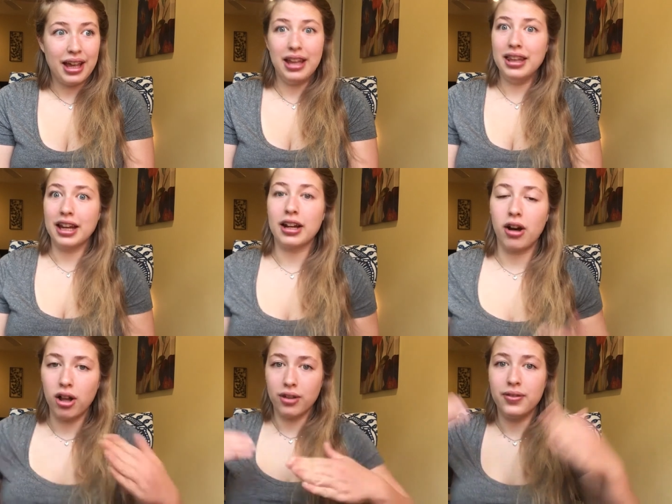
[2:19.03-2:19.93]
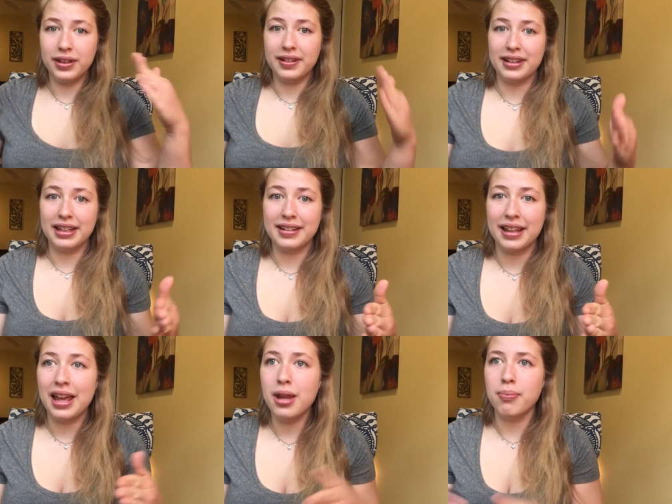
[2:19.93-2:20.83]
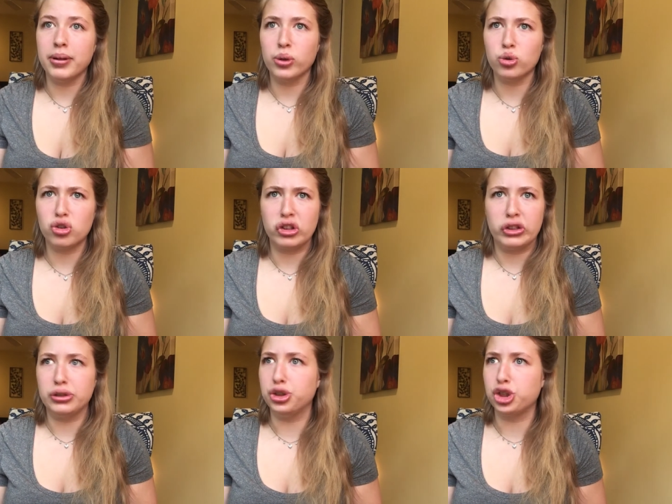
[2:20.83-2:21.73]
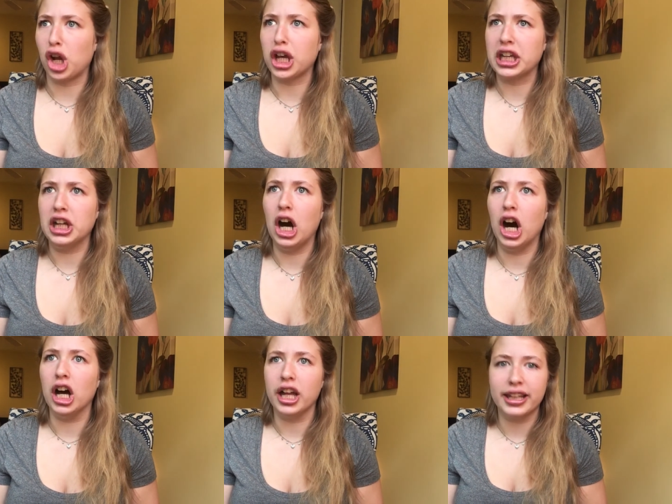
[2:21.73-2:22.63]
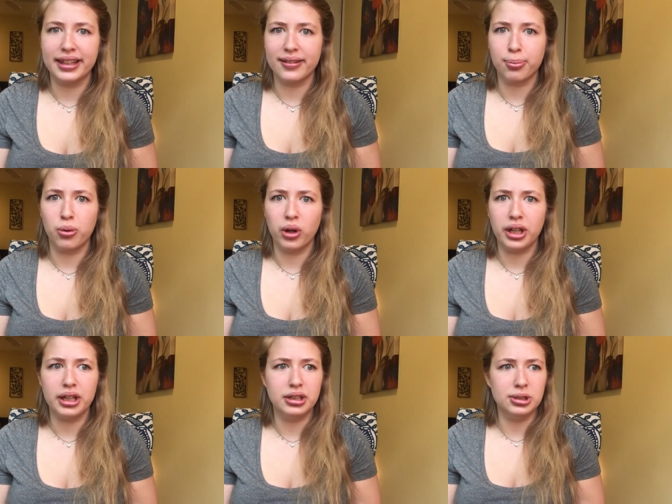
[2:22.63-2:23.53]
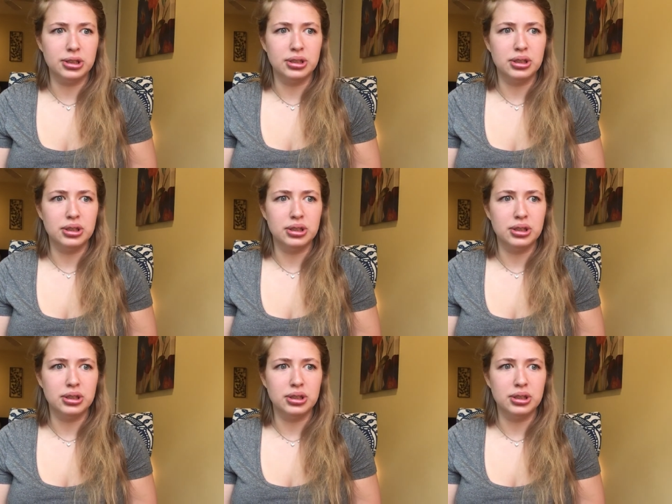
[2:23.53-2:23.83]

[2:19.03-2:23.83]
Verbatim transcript: And like, all of these things hit, but you're just in shock and awe at this point, and you're